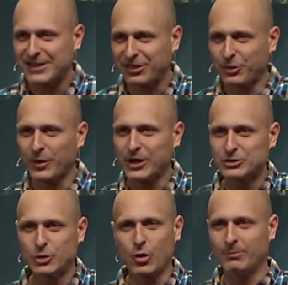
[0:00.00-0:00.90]
at three years
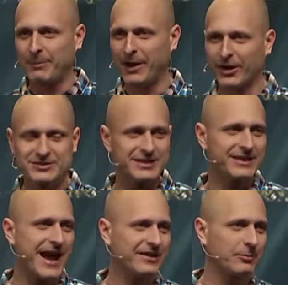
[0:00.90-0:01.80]
old. My parents did
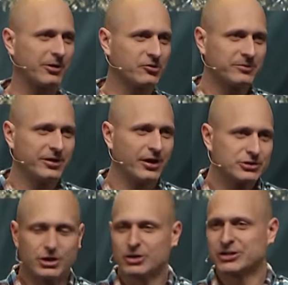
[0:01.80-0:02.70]
that in the Presbyterian
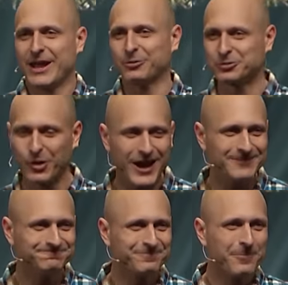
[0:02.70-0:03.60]
Church, and that was great.
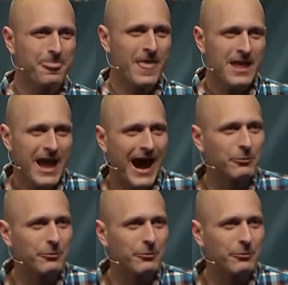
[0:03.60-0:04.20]
I